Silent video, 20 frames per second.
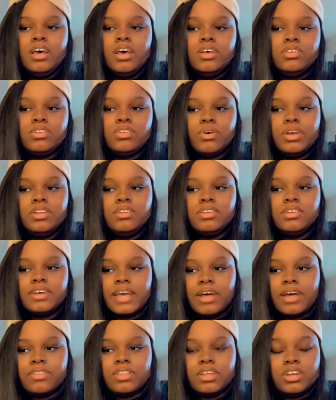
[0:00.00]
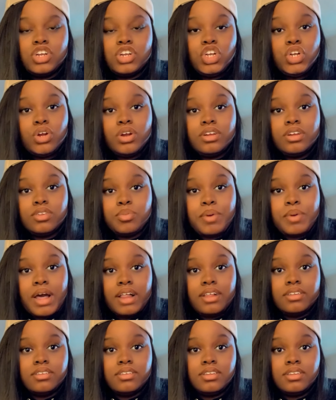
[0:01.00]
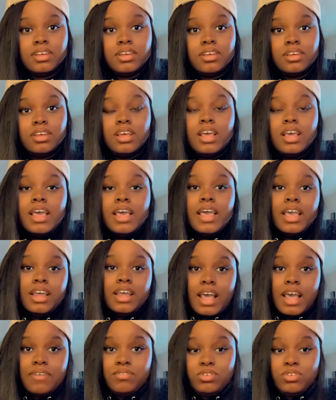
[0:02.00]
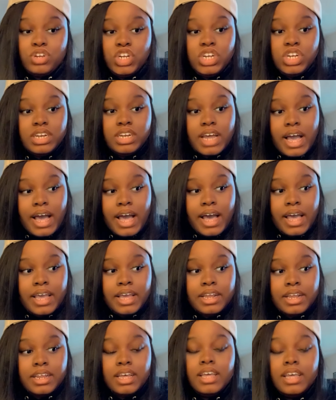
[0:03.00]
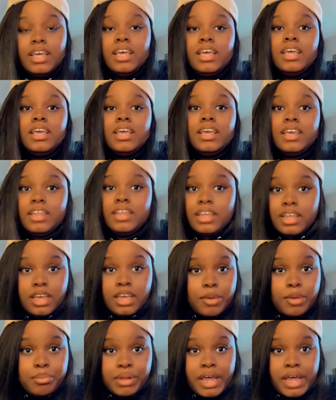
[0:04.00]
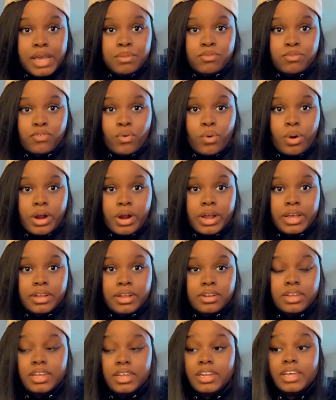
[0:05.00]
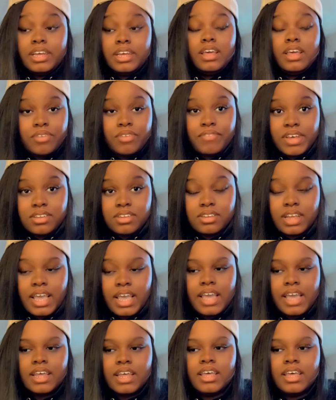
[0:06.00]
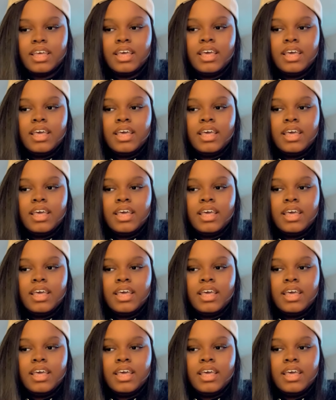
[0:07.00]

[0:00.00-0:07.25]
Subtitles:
So he took out the insurance policy, and after she died, he didn't get blamed for it, he didn't get investigated,